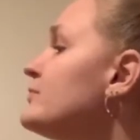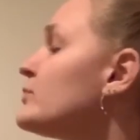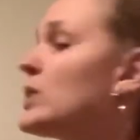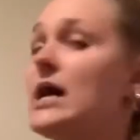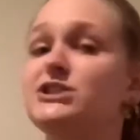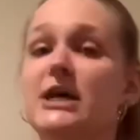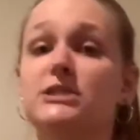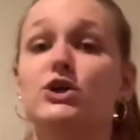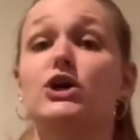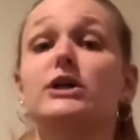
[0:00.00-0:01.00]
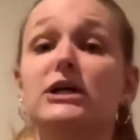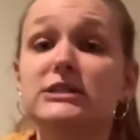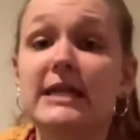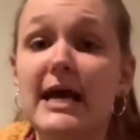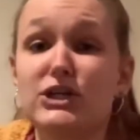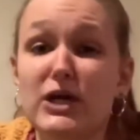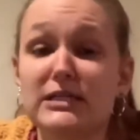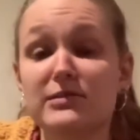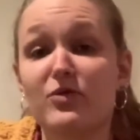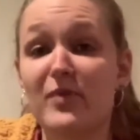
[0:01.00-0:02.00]
projects earlier today during
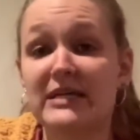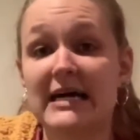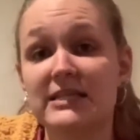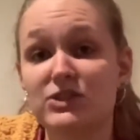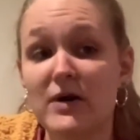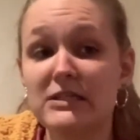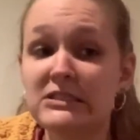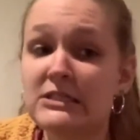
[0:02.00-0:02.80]
some of my test runs.